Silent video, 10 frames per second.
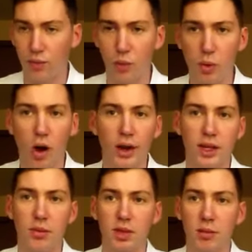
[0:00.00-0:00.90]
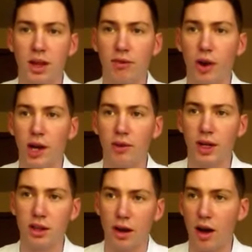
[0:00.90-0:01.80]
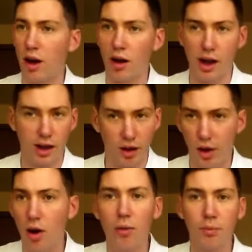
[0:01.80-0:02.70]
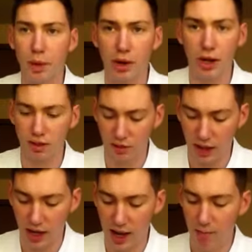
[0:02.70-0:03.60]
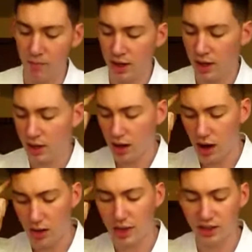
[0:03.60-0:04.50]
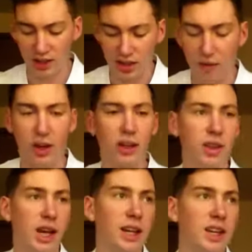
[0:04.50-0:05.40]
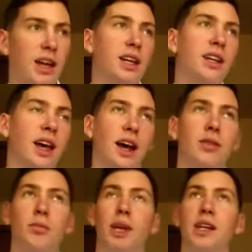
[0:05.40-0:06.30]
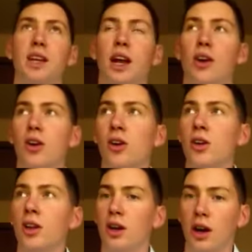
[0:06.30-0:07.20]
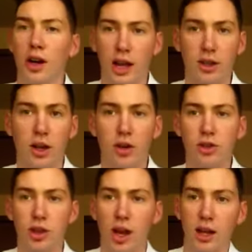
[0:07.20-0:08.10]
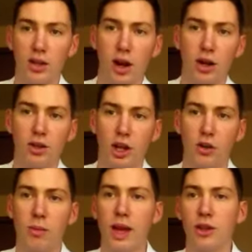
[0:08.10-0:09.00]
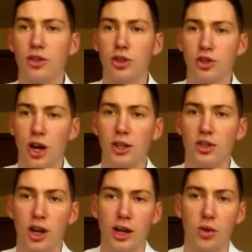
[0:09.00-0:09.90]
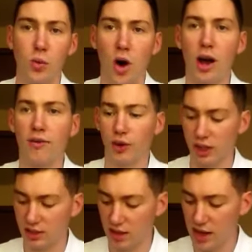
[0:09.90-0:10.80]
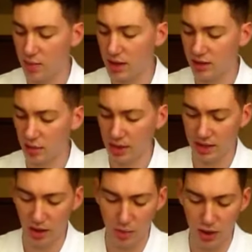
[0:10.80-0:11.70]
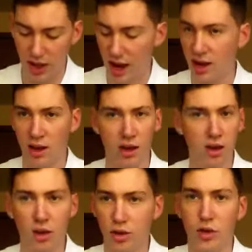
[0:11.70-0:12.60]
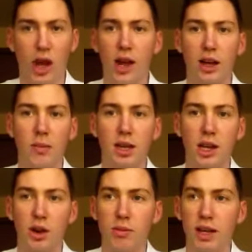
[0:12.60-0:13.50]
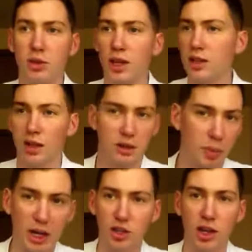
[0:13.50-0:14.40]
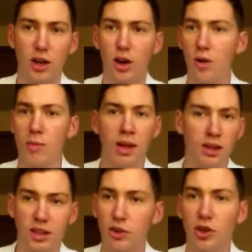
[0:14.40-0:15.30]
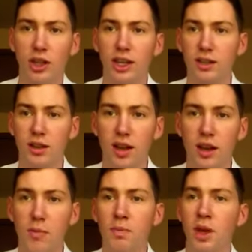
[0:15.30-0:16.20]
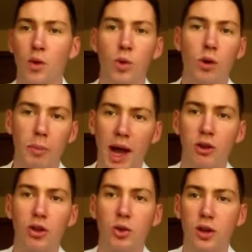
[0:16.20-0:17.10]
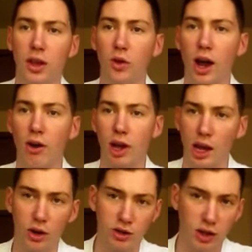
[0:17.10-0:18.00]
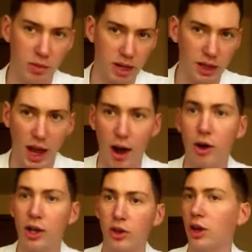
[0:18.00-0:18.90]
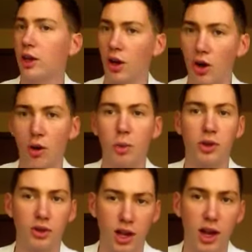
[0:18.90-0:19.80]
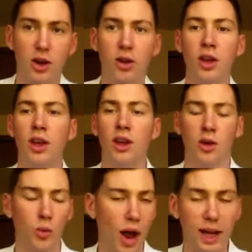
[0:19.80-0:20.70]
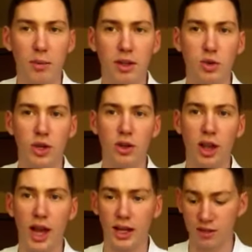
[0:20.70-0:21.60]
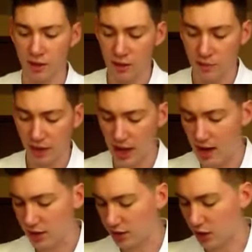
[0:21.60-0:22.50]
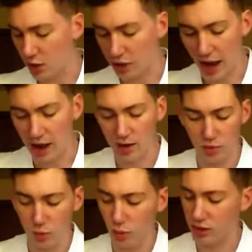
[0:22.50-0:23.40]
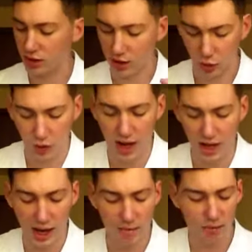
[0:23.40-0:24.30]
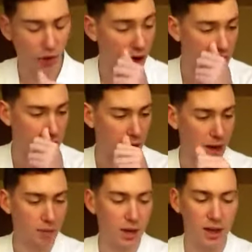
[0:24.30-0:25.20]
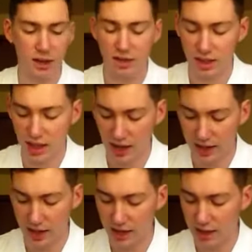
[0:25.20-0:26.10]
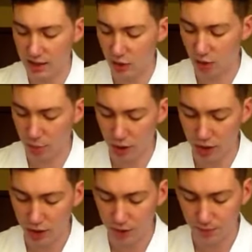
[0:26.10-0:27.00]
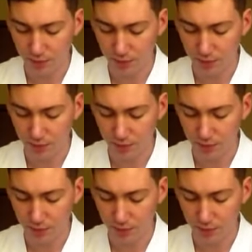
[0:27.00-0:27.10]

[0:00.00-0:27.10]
We want teams to be afraid of us at all periods of the game. This is definitely the identity that Pete Carroll, our head coach, and our general manager, John Schneider, want for this team, is to be someone that you can't come in here and mess with us, especially at home. CenturyLink Stadium, we will pound you into the ground, and it's going to be allowed, and you're going to go home with your tail wagging between your legs. And so that was a great game for us, and to see that identity sort of pushed.